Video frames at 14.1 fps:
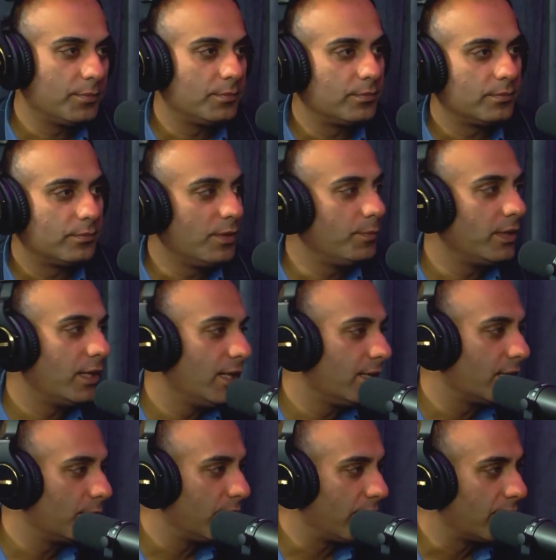We barely
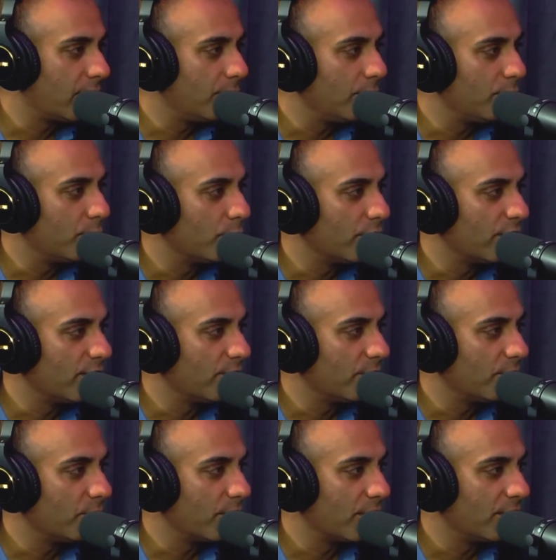like coming to
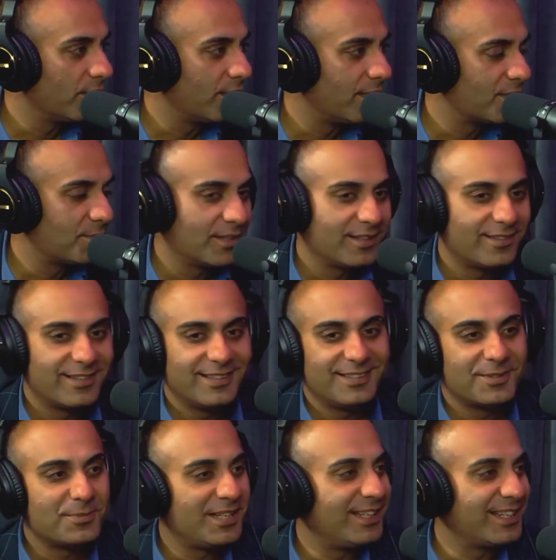work in a hospital, right?
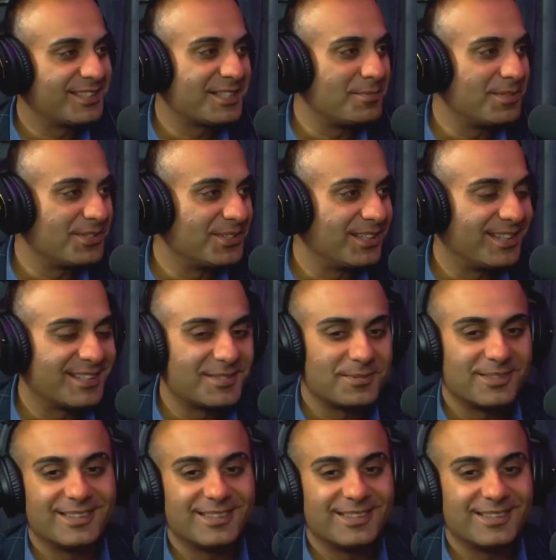Nobody likes coming to the hospital.